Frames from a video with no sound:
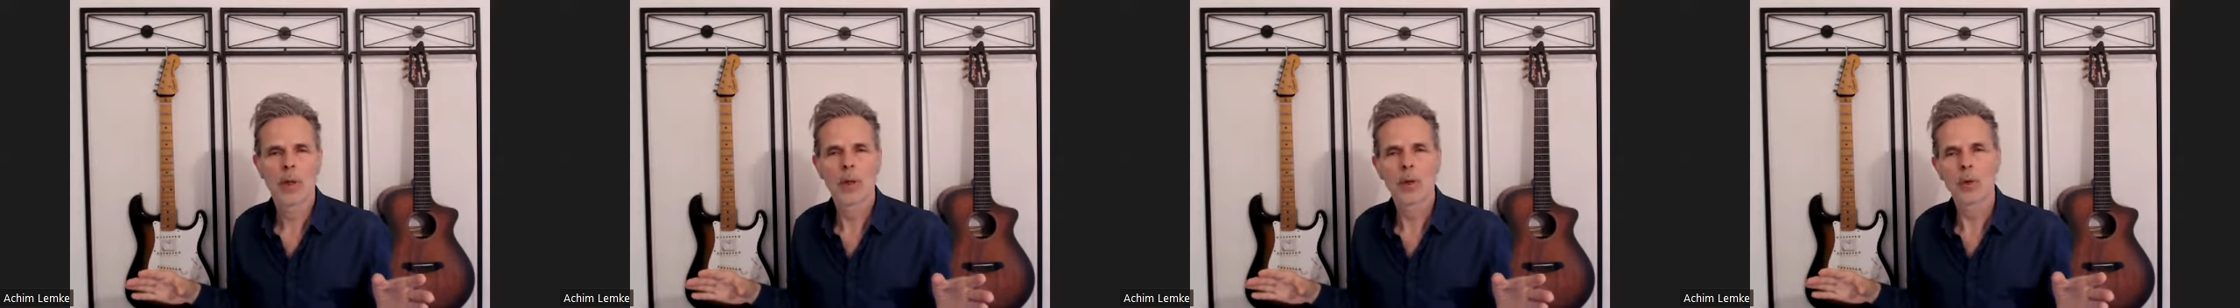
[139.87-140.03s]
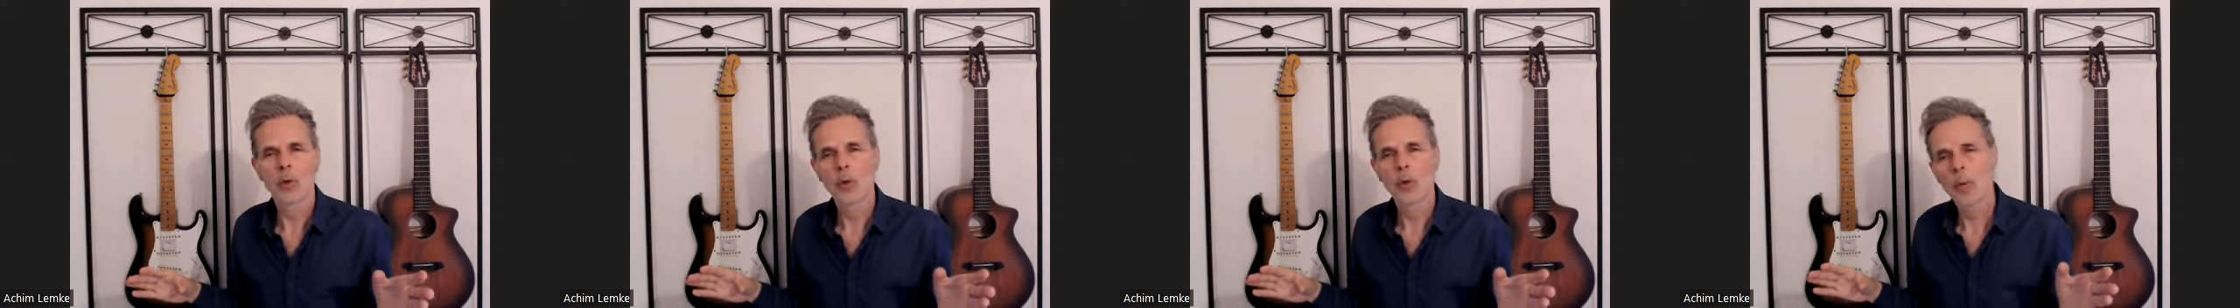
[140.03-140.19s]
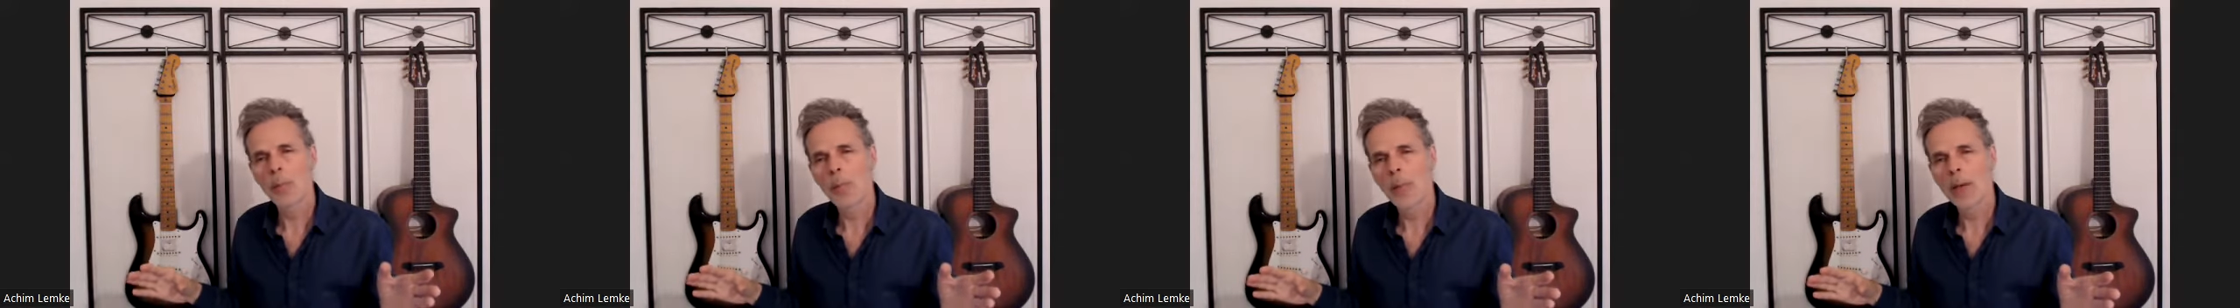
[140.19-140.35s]

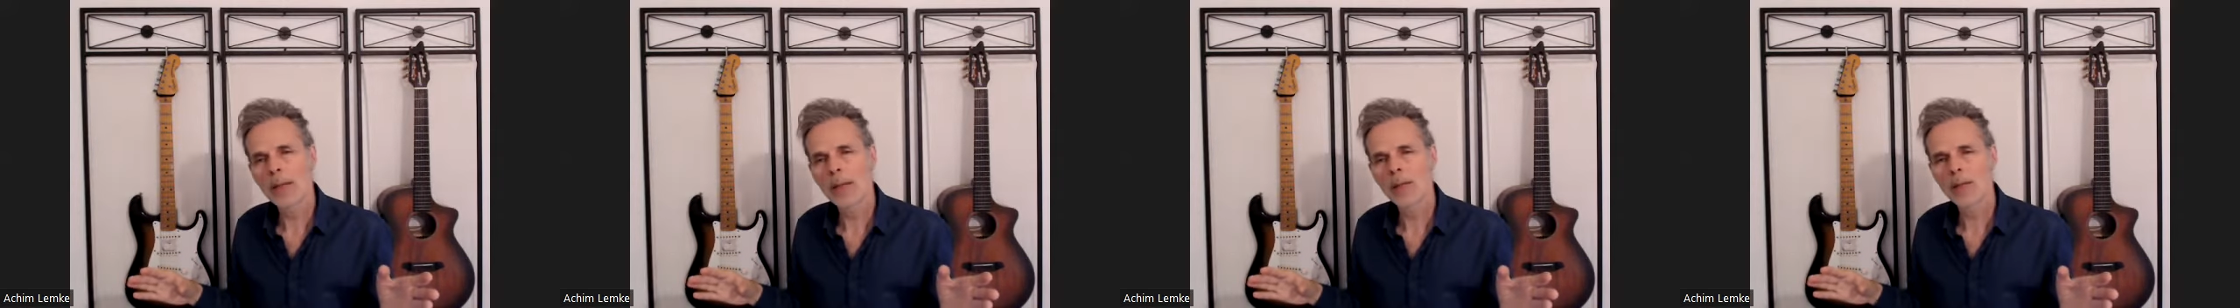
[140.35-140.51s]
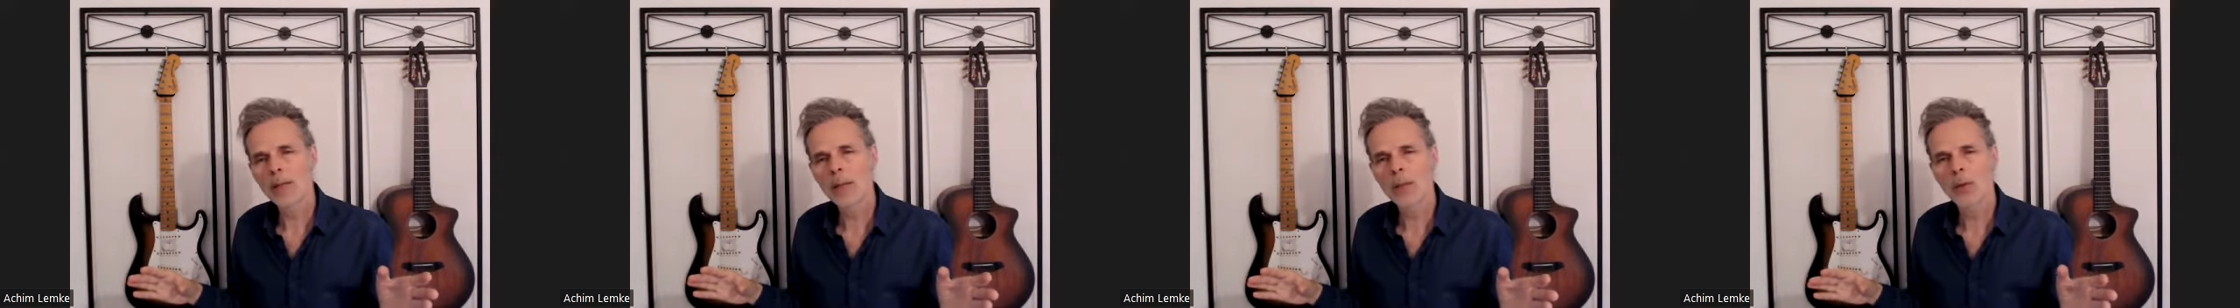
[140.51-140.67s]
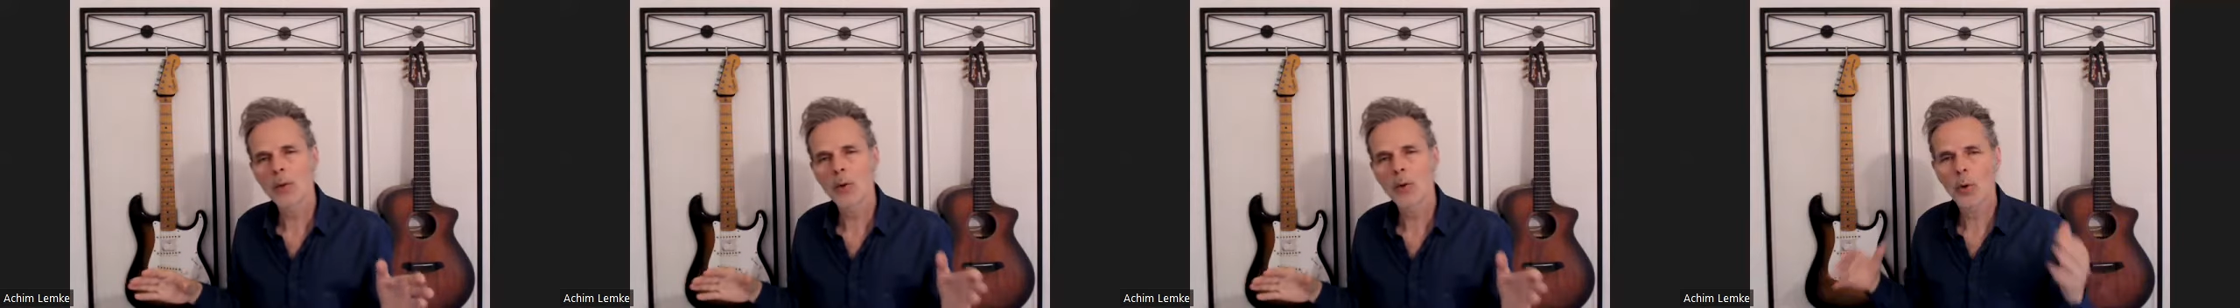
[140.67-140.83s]
Too
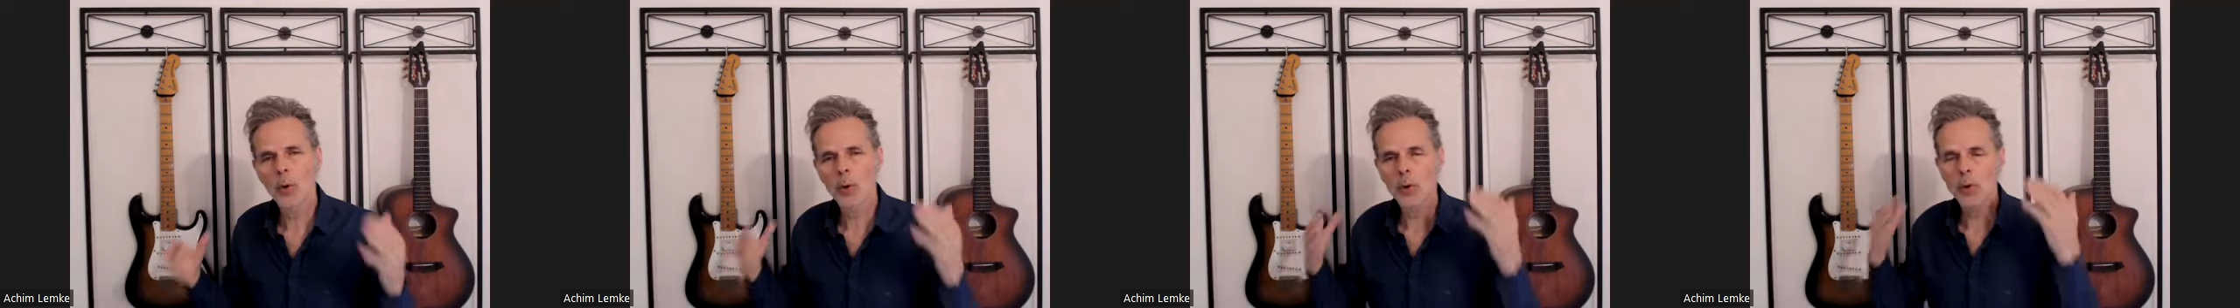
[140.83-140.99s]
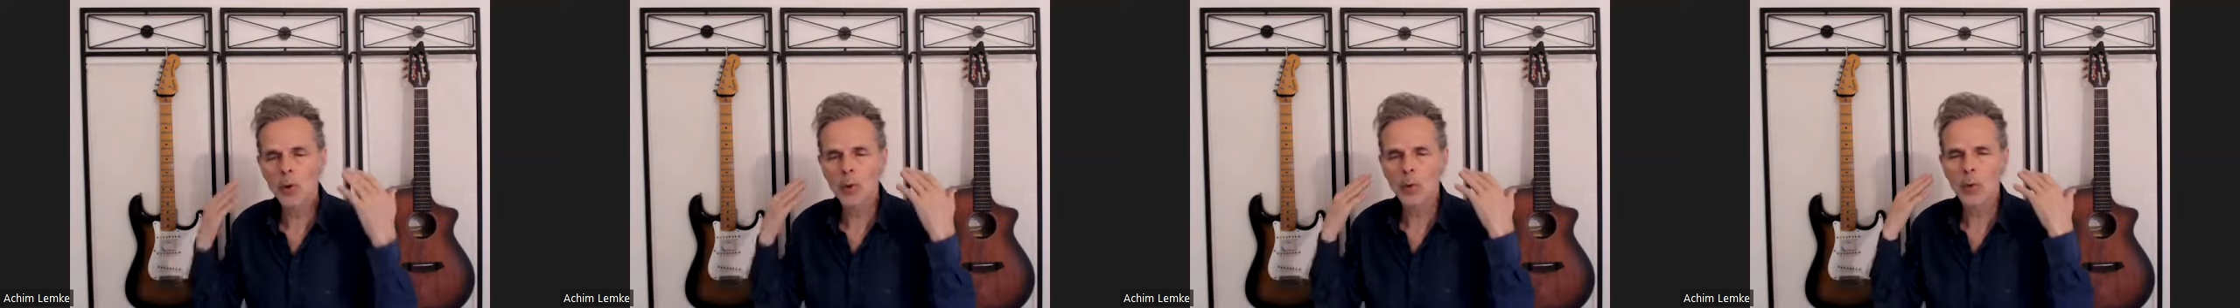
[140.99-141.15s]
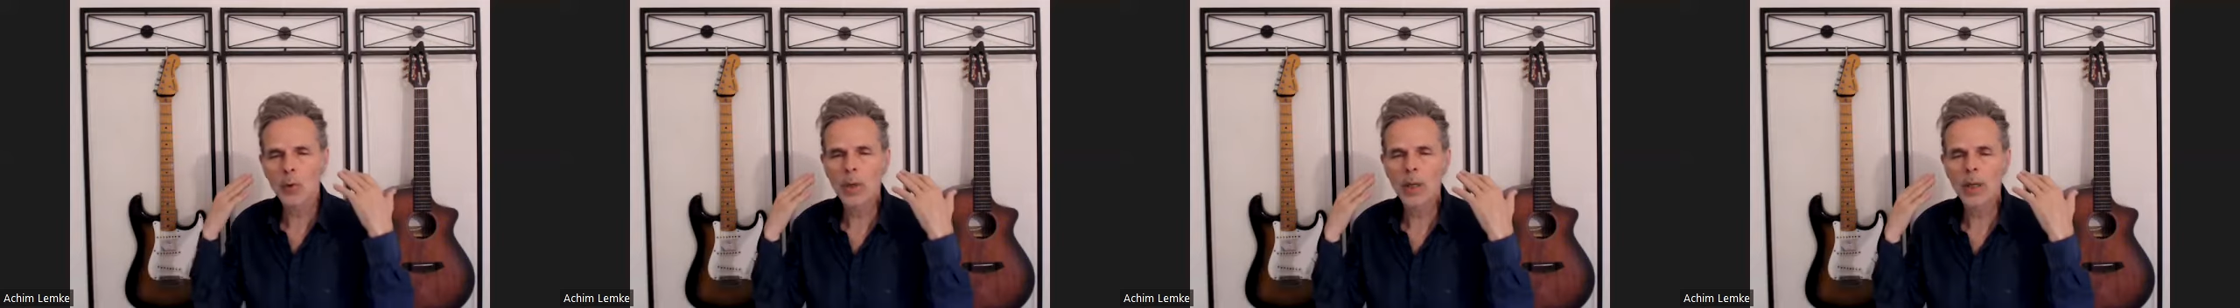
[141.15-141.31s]
messy or
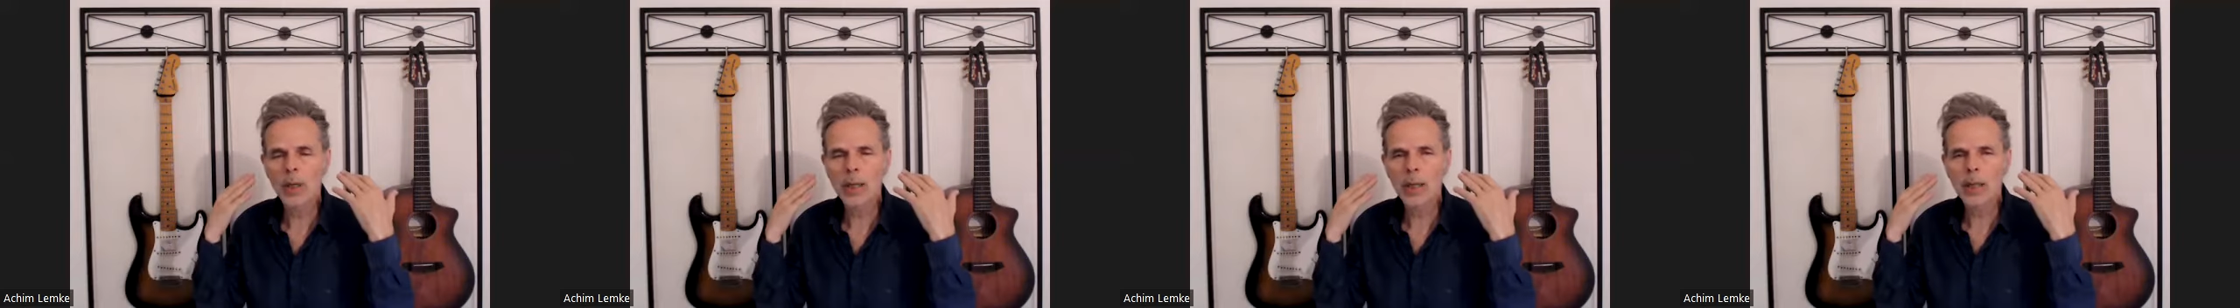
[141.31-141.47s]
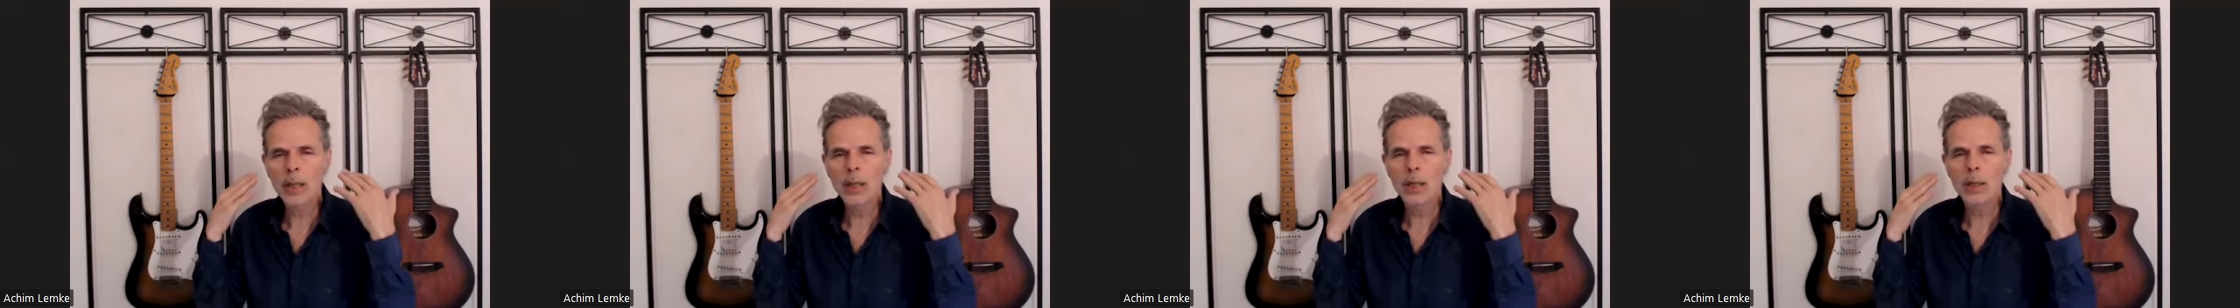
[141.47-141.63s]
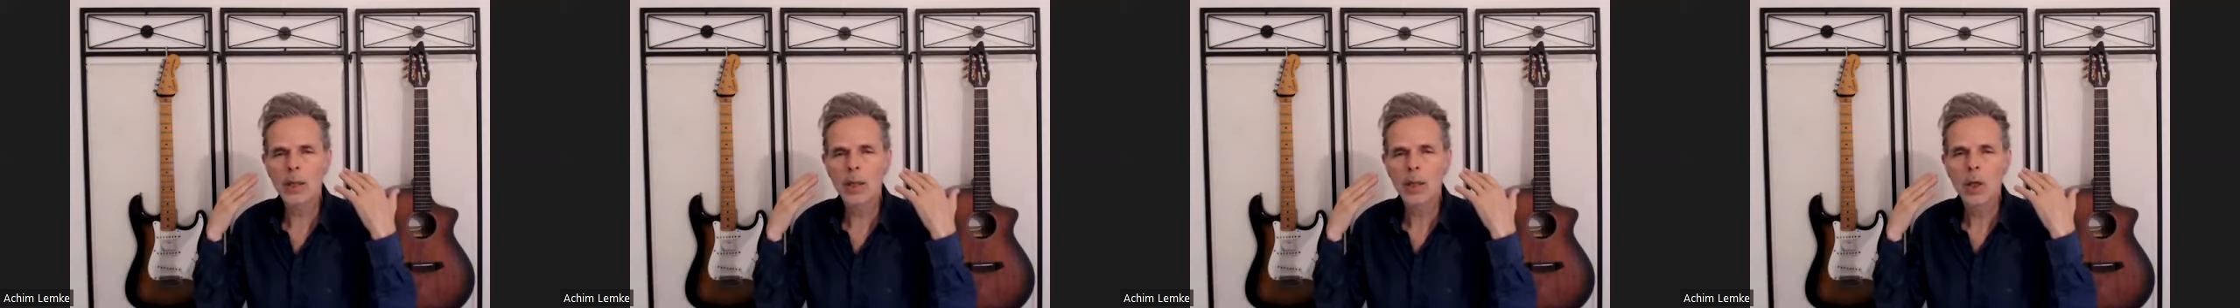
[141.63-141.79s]
too
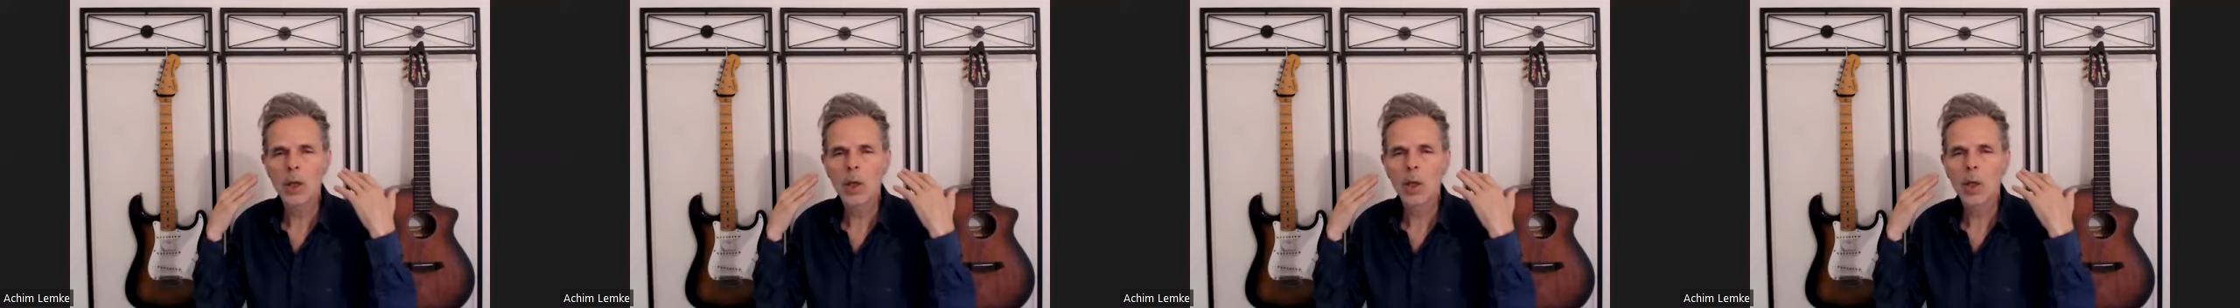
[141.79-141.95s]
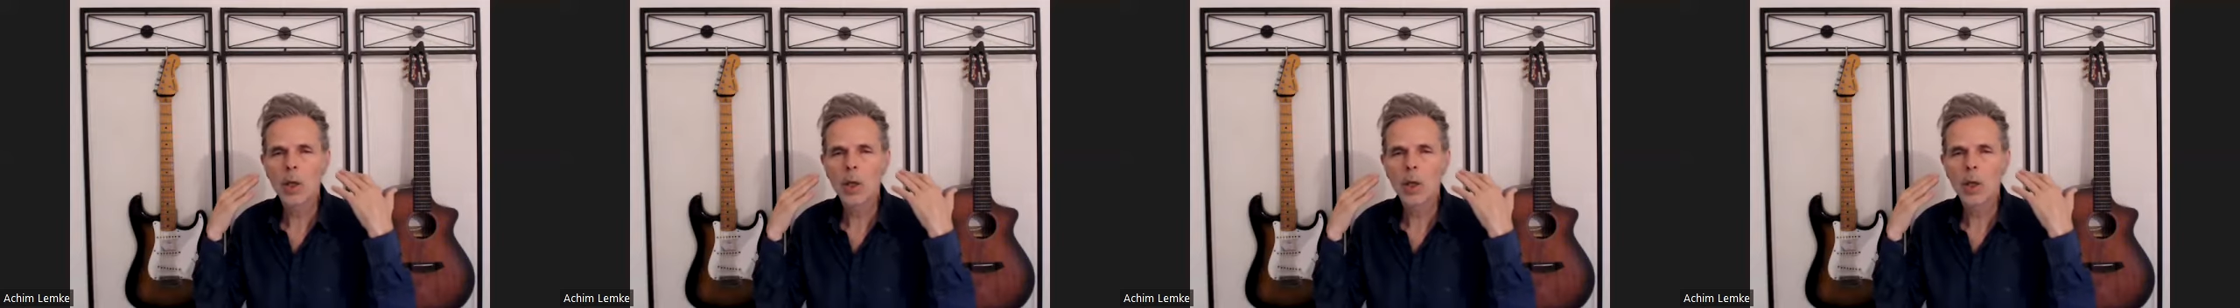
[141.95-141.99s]
clean,